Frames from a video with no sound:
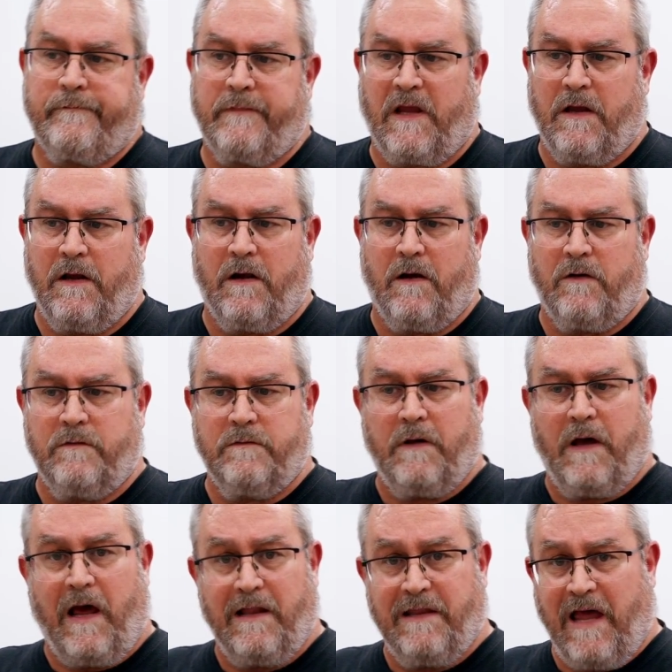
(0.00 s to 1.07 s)
you know,
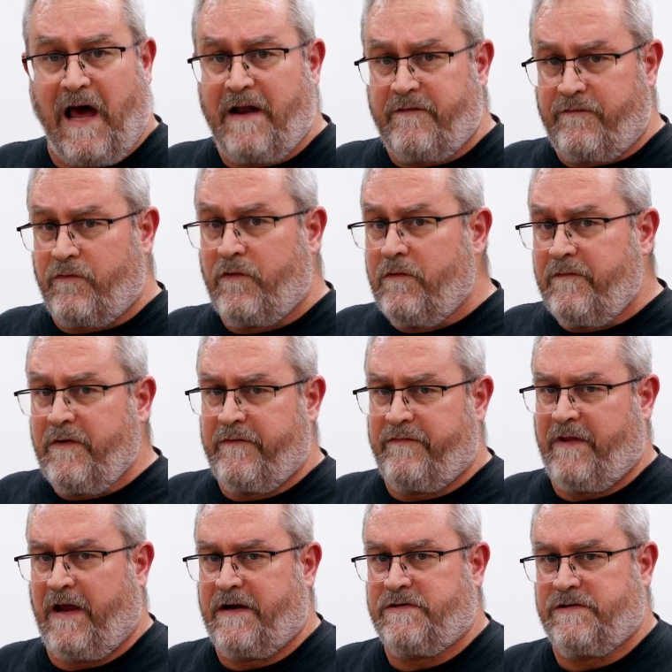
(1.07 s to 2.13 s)
a lot of room
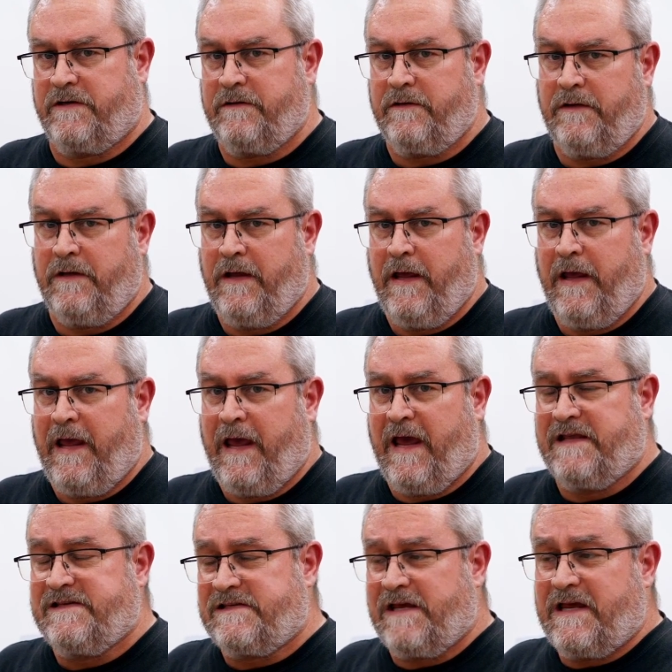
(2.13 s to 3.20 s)
reflection
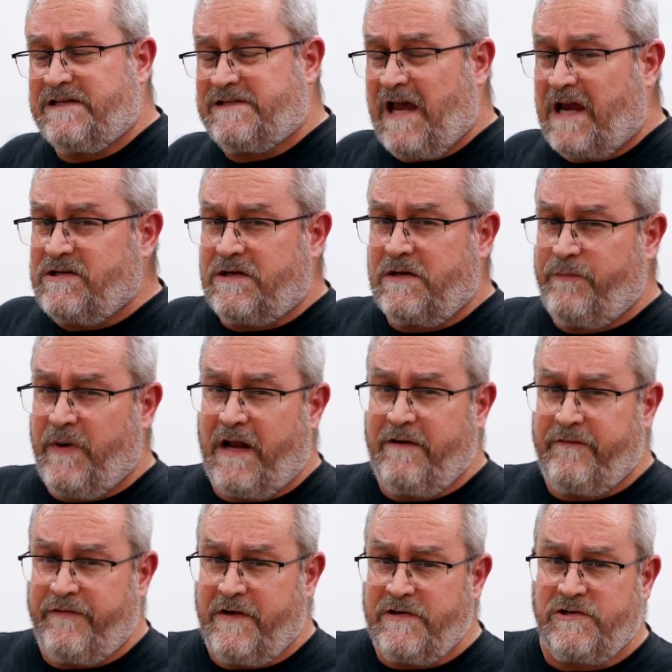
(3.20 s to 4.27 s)
and say it's actually
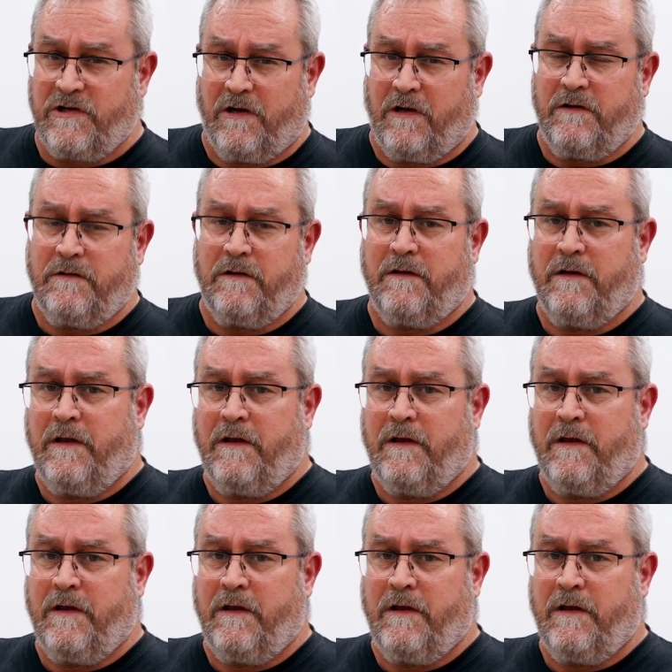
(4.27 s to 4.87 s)
beneficial